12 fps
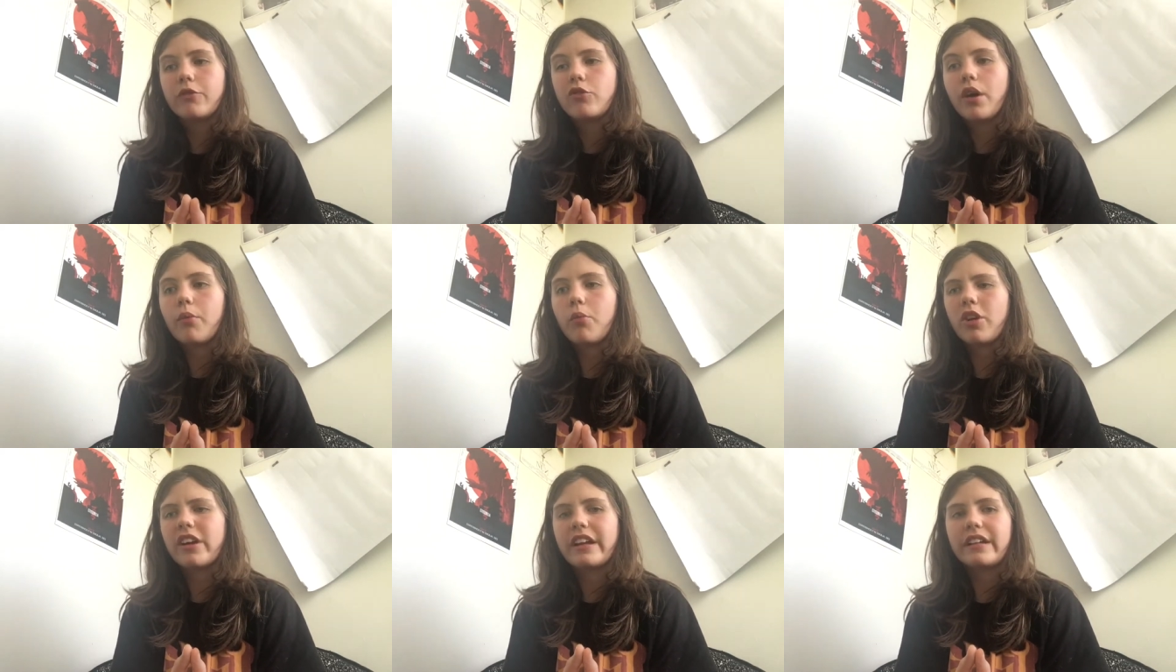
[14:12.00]
I'm
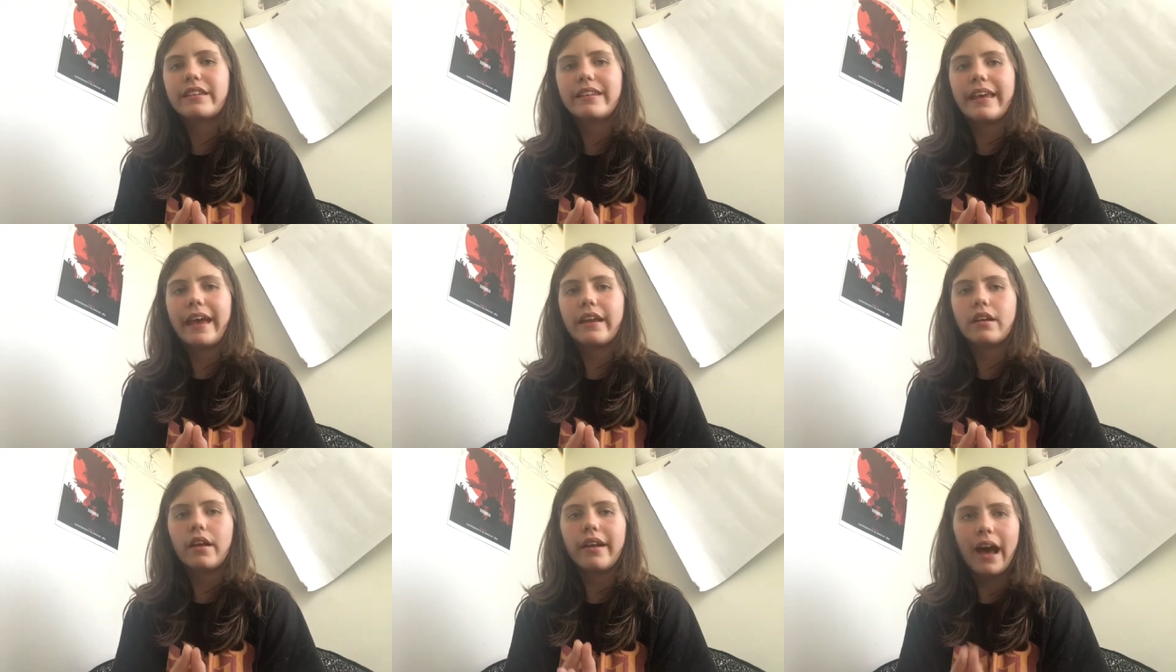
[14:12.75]
working to get
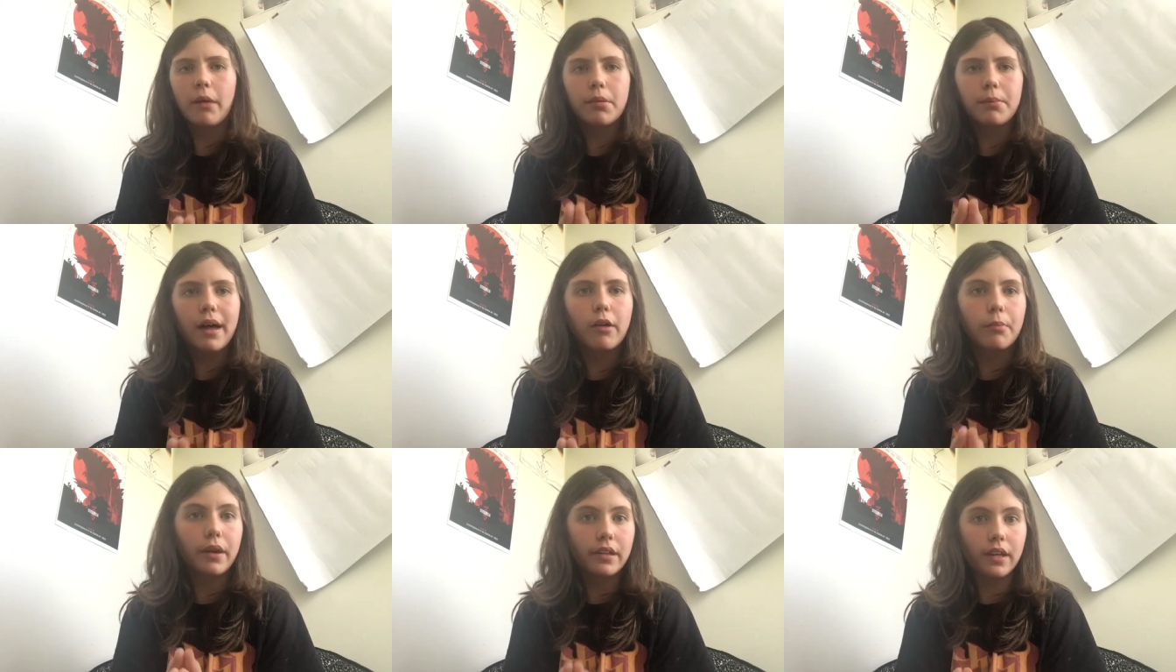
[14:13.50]
an album out
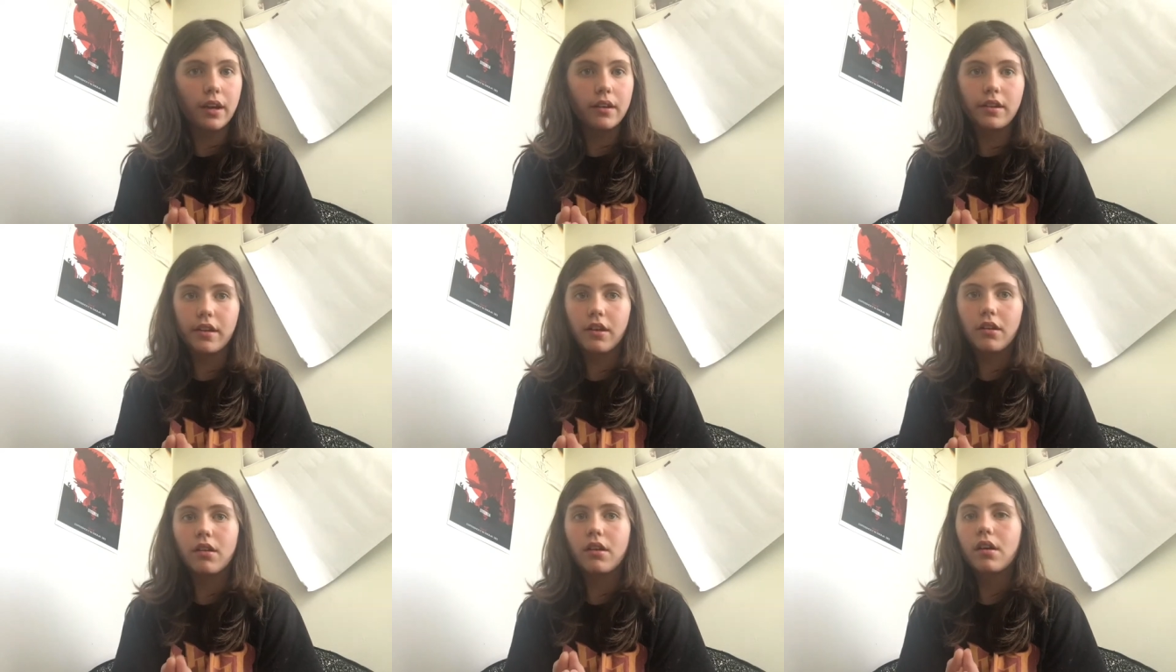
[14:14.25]
by the end of the year.